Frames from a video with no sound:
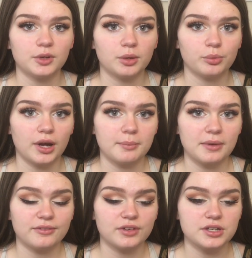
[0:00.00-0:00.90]
going to prime
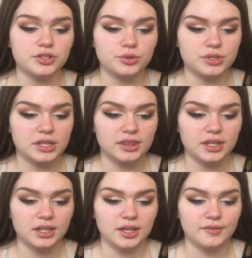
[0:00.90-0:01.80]
my face using
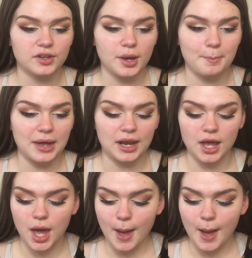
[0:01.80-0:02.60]
the Nivea Men